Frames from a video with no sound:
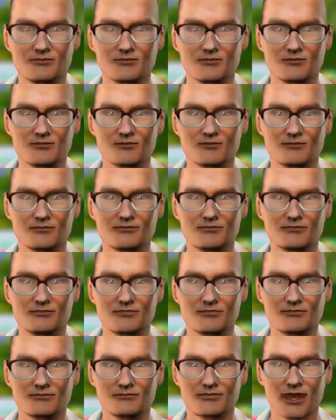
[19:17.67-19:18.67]
Believe
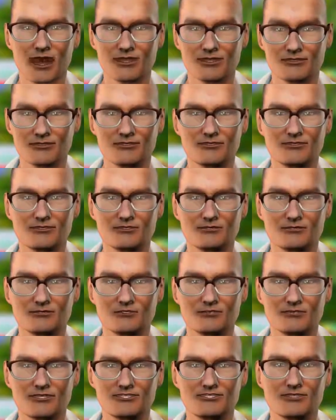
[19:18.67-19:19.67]
in Allah and
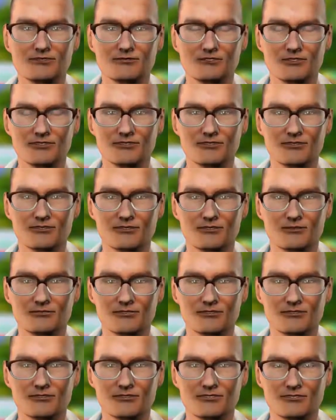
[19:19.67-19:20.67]
His Messenger, or
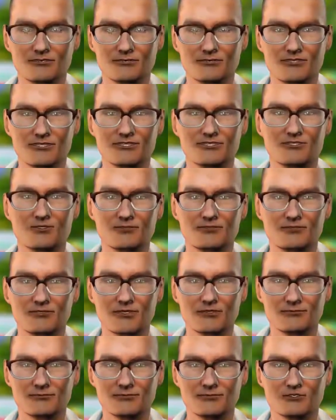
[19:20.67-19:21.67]
you will face a
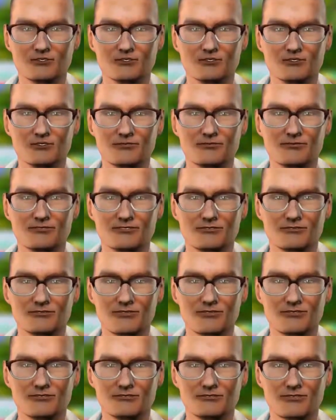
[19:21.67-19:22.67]
terrible punishment
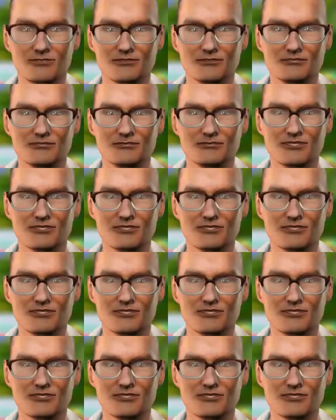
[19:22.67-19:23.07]
from Allah.